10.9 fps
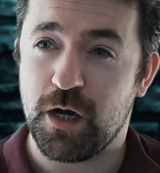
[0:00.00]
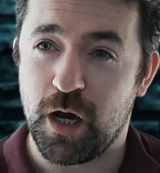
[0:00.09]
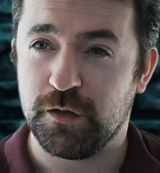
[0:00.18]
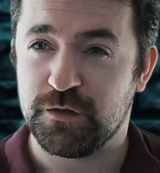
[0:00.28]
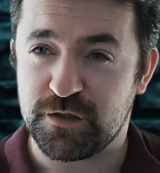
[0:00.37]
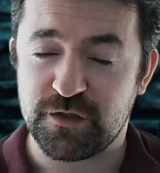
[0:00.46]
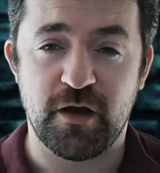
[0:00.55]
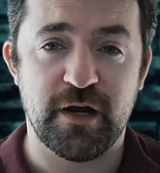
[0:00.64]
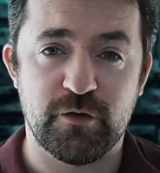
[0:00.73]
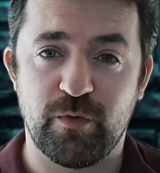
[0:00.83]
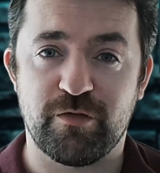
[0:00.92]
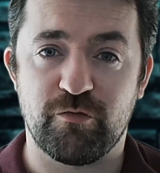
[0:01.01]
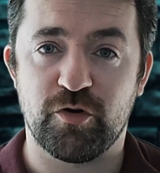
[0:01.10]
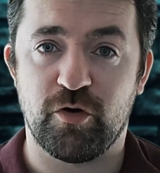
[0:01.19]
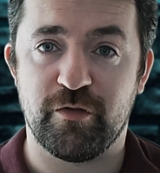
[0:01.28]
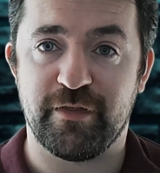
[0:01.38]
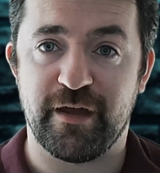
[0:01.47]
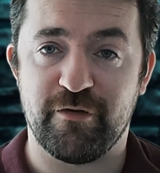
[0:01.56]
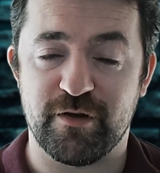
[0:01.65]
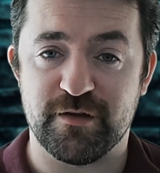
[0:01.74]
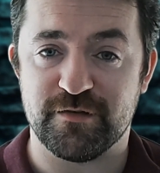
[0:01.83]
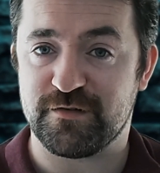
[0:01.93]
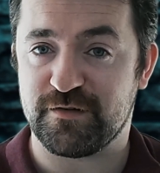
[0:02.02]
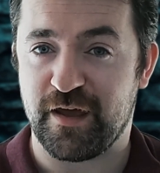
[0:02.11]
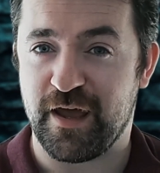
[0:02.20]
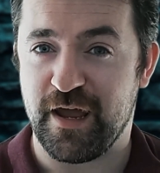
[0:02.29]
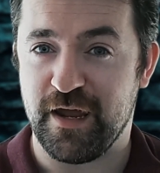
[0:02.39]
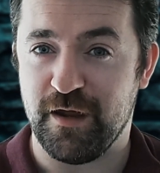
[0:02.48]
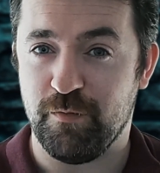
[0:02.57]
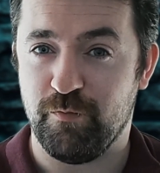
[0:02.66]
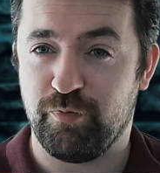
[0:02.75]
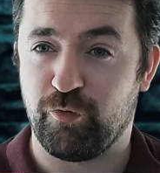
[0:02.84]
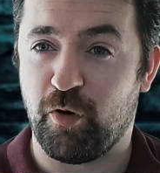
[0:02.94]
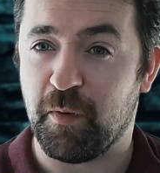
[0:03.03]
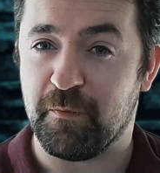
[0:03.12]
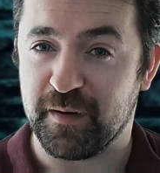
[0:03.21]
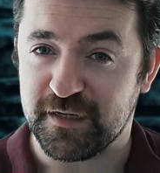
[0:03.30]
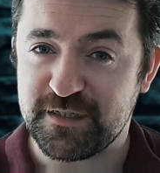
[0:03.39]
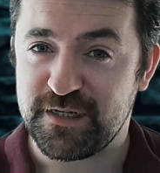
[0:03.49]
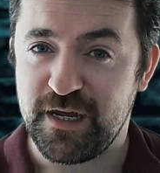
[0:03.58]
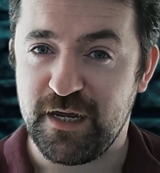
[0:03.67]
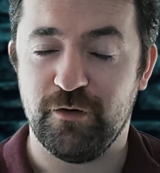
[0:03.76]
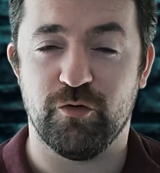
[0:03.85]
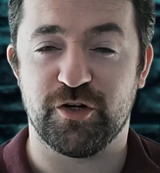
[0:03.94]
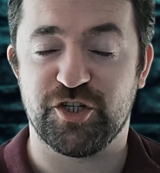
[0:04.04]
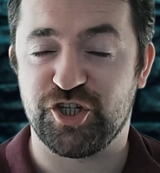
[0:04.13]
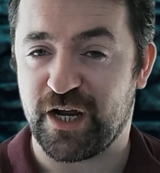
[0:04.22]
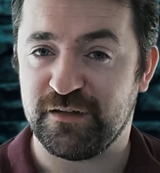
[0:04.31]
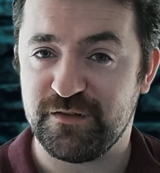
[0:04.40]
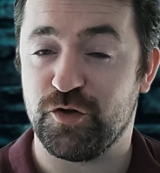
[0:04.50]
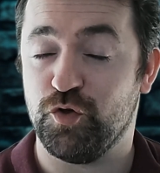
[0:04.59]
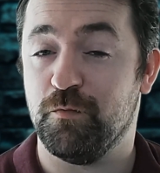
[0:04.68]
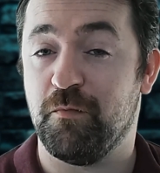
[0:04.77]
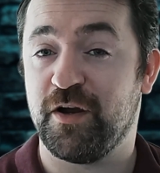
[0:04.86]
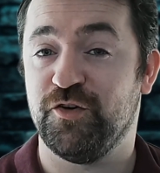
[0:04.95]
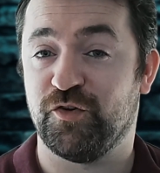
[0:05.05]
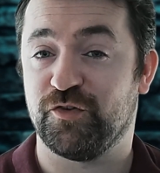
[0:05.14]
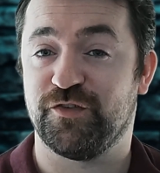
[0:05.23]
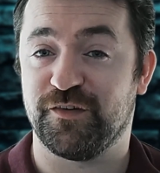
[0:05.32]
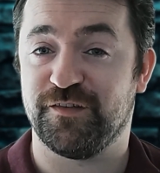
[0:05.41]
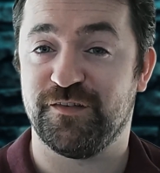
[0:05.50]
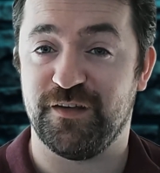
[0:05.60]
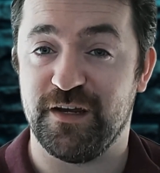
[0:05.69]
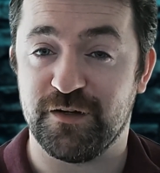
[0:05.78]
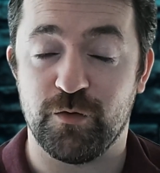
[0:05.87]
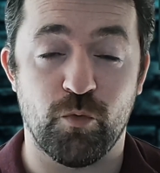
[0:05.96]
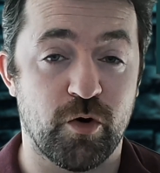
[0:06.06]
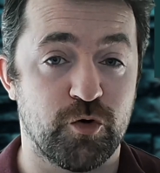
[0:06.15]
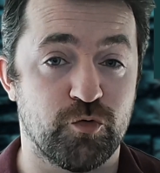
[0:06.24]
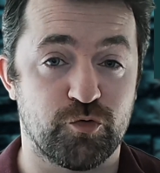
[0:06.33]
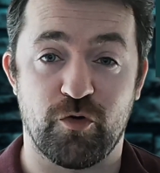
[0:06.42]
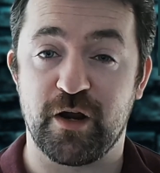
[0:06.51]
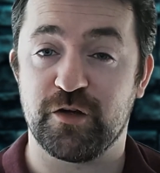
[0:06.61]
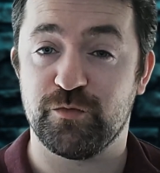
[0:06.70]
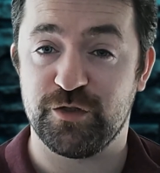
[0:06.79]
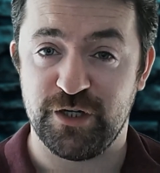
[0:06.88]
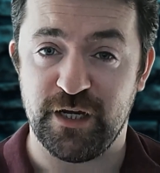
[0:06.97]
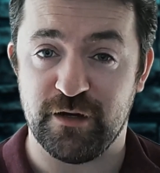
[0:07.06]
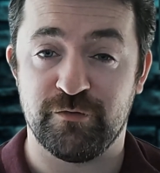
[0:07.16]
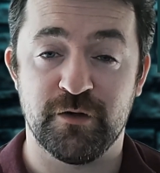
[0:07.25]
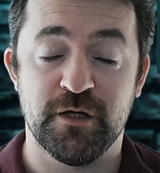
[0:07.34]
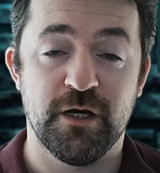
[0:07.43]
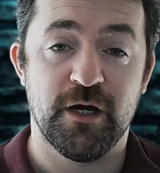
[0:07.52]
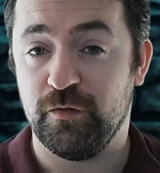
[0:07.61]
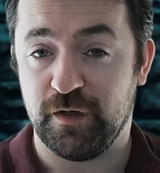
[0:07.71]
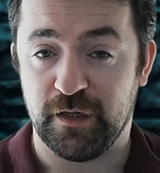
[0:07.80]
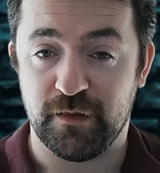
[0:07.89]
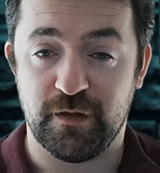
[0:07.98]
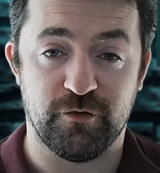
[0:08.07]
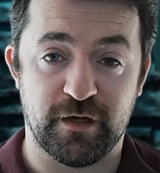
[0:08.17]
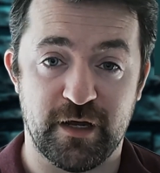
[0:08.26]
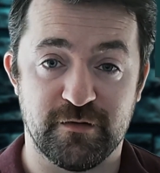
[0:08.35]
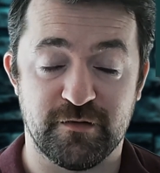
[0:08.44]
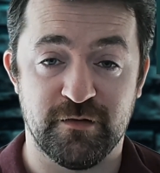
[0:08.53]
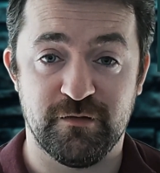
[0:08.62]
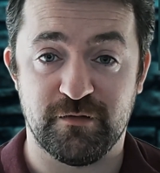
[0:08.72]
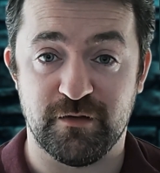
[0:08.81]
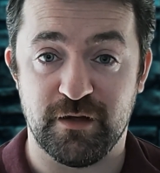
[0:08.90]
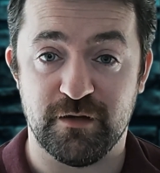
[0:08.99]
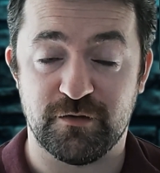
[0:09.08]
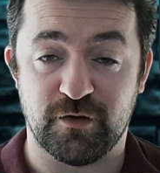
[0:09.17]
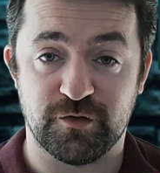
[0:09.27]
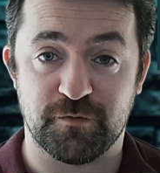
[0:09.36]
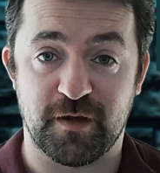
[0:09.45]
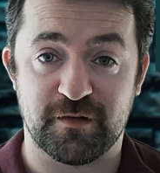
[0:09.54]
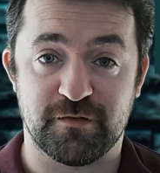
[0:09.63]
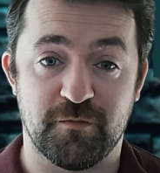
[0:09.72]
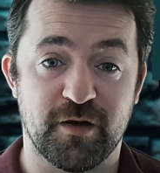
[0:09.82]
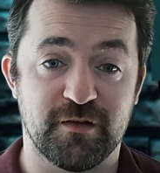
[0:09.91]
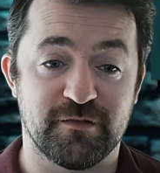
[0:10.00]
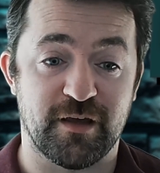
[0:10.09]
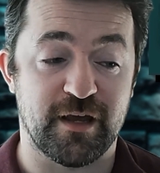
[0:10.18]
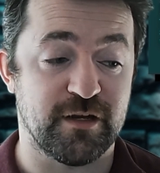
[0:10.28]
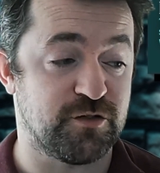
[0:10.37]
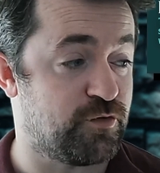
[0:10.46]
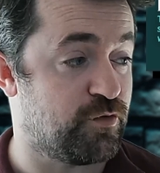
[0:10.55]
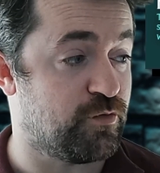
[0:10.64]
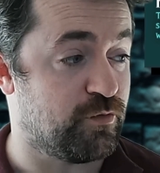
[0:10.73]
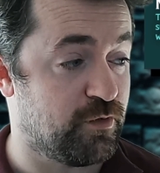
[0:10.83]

decide whether or not there is a probability or a chance you might not succeed at what you're trying to achieve. In these cases, the Dungeon Master might say to